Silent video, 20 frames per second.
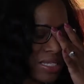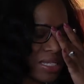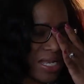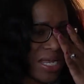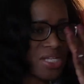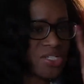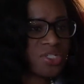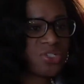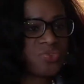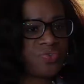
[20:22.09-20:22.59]

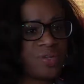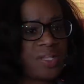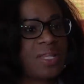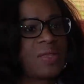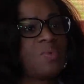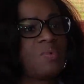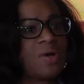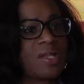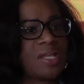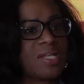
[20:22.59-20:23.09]
I just really
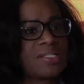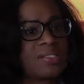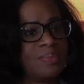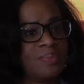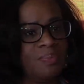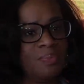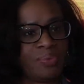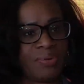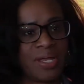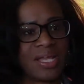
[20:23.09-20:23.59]
wanted to
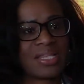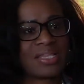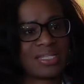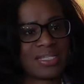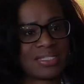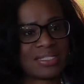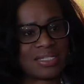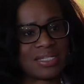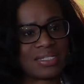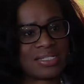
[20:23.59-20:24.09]
bring
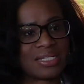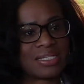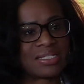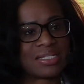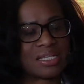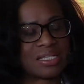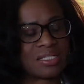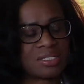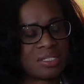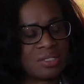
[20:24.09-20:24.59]
these
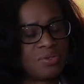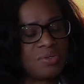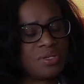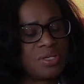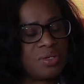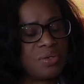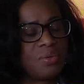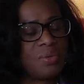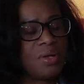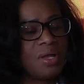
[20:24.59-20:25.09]
statistics to
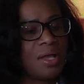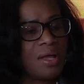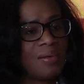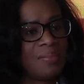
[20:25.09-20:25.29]
you